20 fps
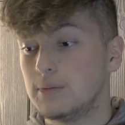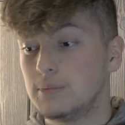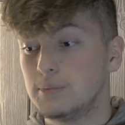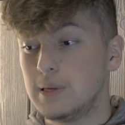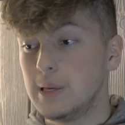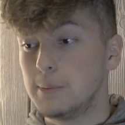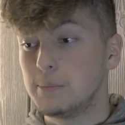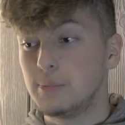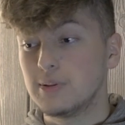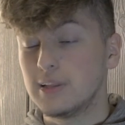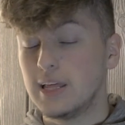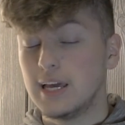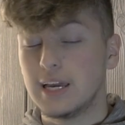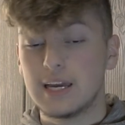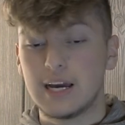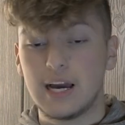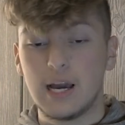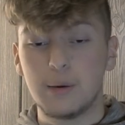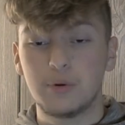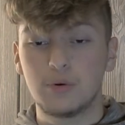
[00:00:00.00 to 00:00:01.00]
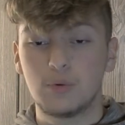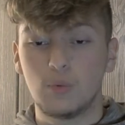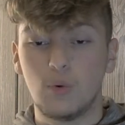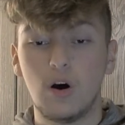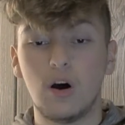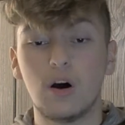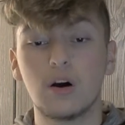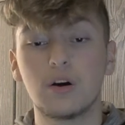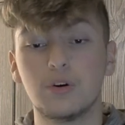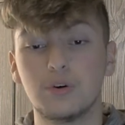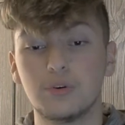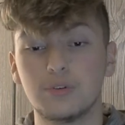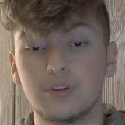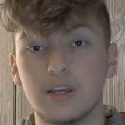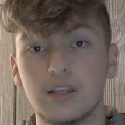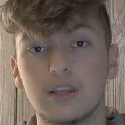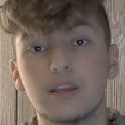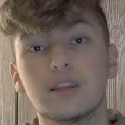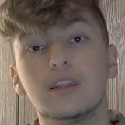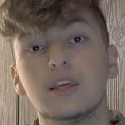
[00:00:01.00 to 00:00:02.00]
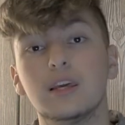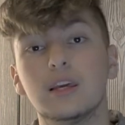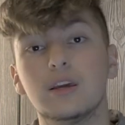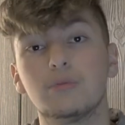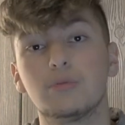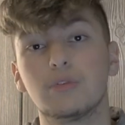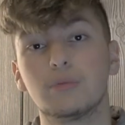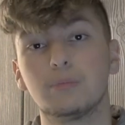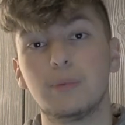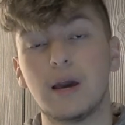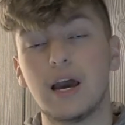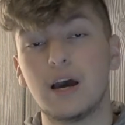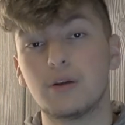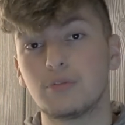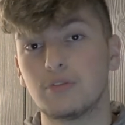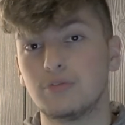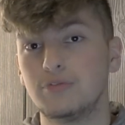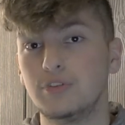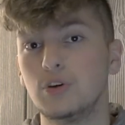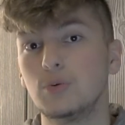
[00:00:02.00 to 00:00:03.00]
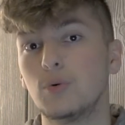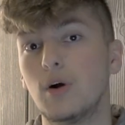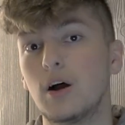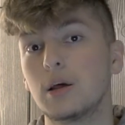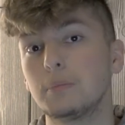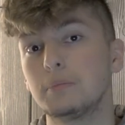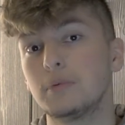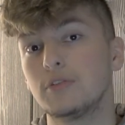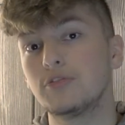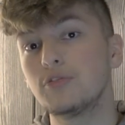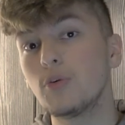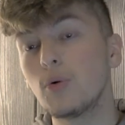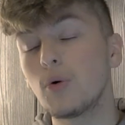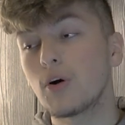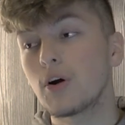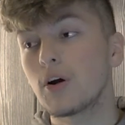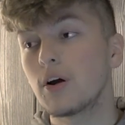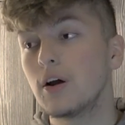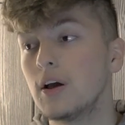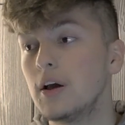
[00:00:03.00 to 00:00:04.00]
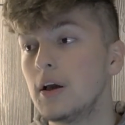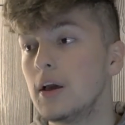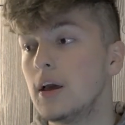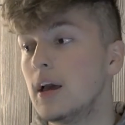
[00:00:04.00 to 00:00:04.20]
People like Kaiman Wong, who did the bad review on it before,